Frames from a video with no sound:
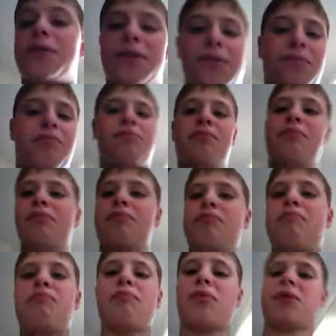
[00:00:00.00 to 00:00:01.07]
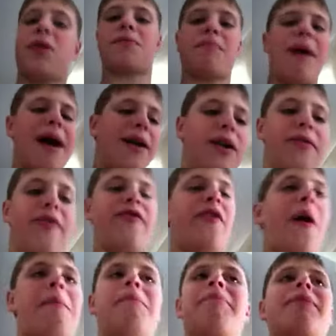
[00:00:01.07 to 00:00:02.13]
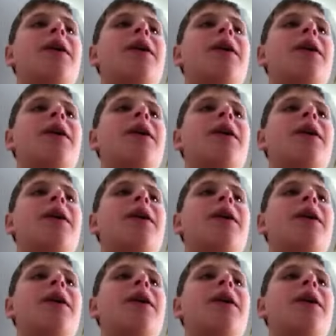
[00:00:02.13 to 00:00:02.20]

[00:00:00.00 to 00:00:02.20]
is mine are fun.